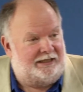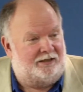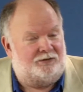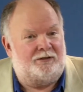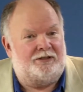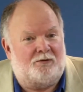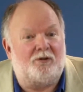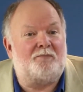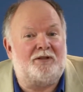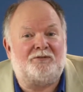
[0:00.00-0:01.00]
Attorney General,
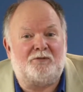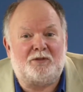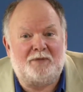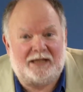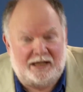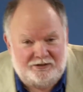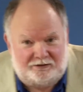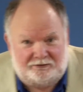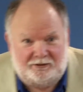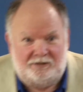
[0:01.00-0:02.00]
well, Minister for
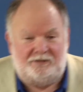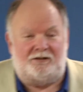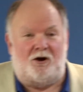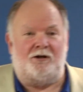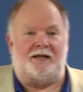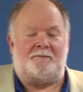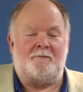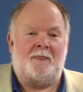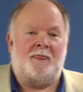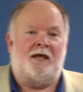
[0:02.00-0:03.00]
Communications under Hawkey.
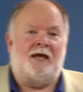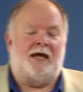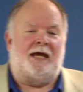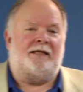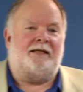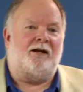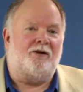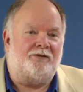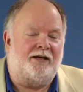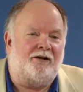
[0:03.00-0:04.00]
And
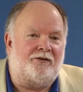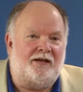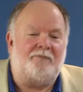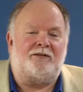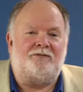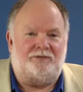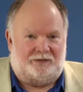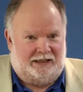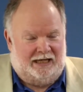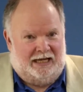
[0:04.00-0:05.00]
Gareth, Gareth Evans
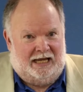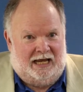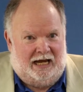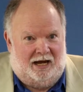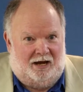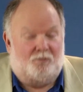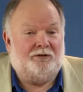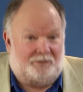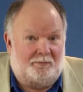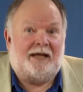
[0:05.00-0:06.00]
uh,
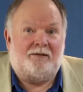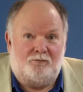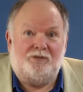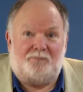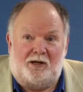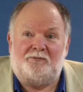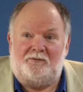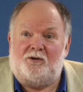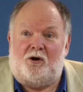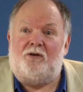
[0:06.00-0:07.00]
was the man responsible
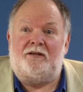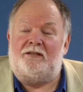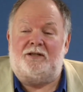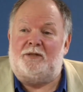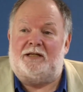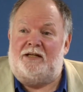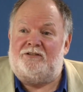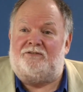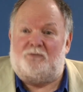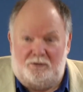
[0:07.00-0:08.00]
for all the
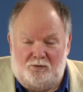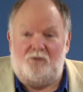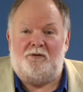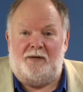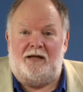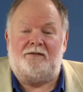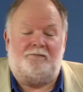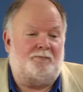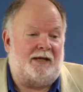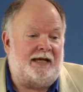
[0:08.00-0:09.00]
communications. And we wrote
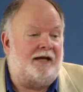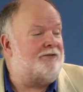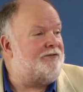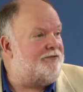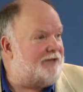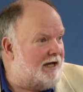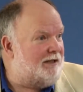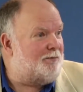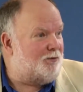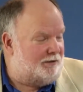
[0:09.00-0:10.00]
about Penthouse's
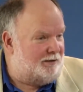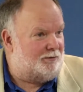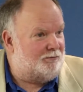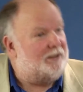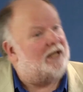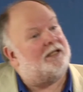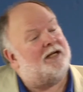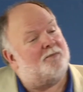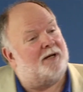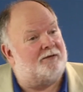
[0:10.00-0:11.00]
dial-a-porn number. We got a
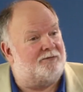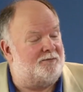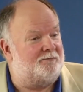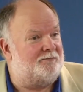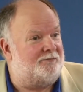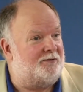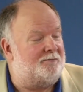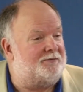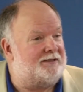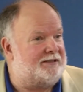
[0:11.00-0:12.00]
letter back from,
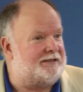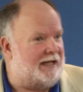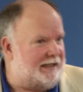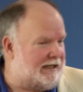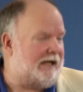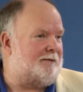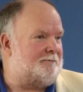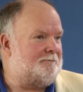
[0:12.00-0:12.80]
from Telecom.